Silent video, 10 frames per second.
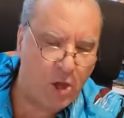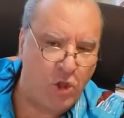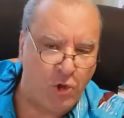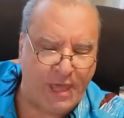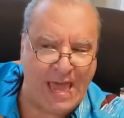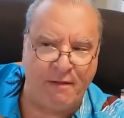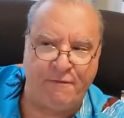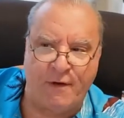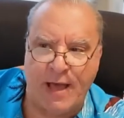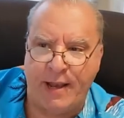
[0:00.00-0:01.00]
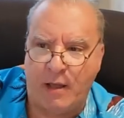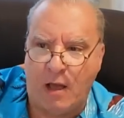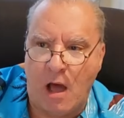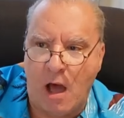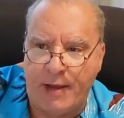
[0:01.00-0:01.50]
You can fight
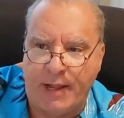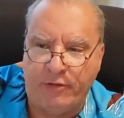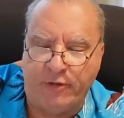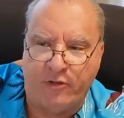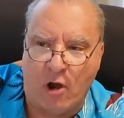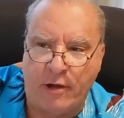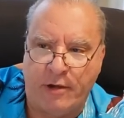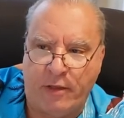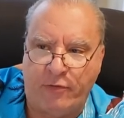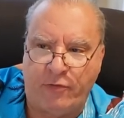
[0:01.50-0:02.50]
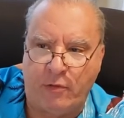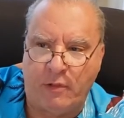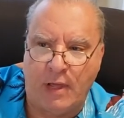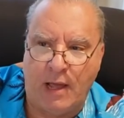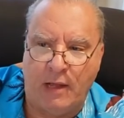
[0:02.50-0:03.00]
on into darkness.
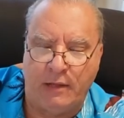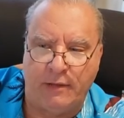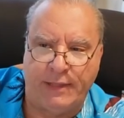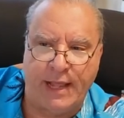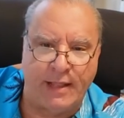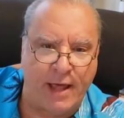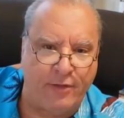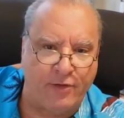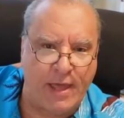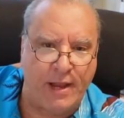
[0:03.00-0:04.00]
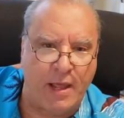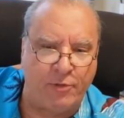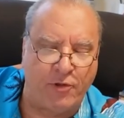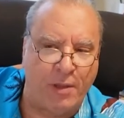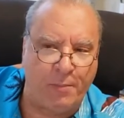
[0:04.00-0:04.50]
Daylight is 8
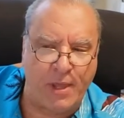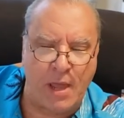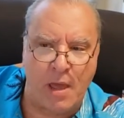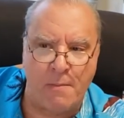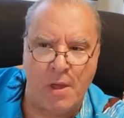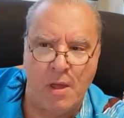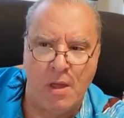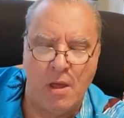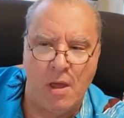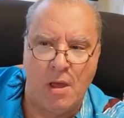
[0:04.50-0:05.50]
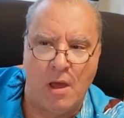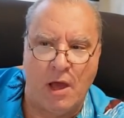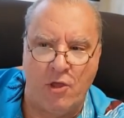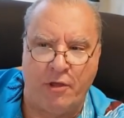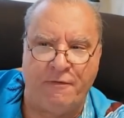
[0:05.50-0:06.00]
a.m. to 8 p.m.
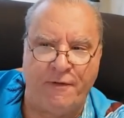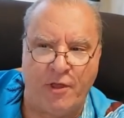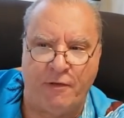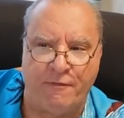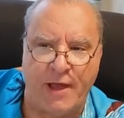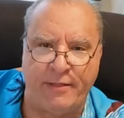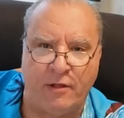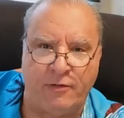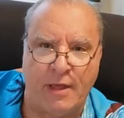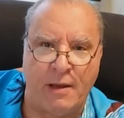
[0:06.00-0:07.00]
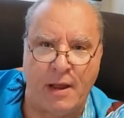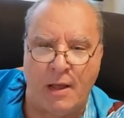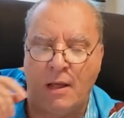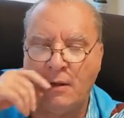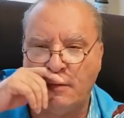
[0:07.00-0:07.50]
You can fight till
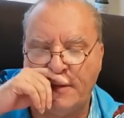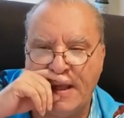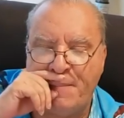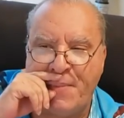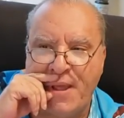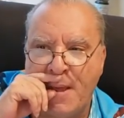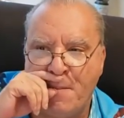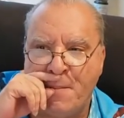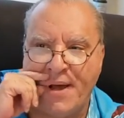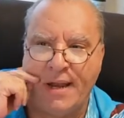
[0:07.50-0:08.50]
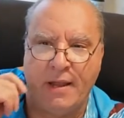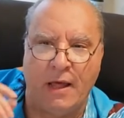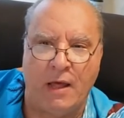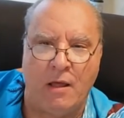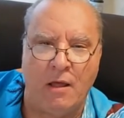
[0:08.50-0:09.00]
10 p.m.,
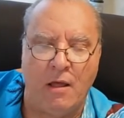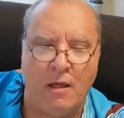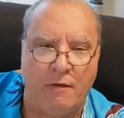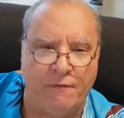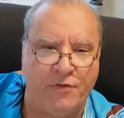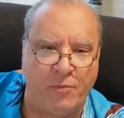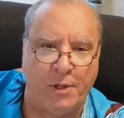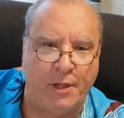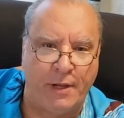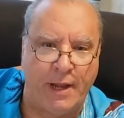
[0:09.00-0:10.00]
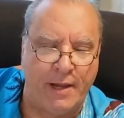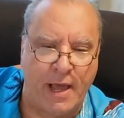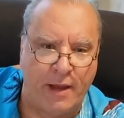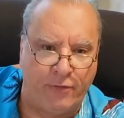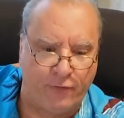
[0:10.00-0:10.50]
but visibility at
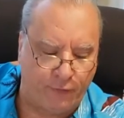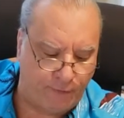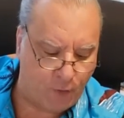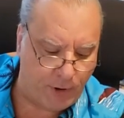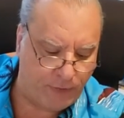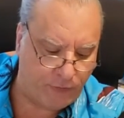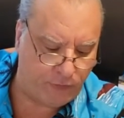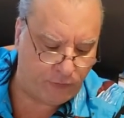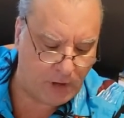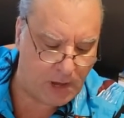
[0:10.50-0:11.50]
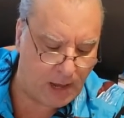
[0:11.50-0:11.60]
night is 4 inches.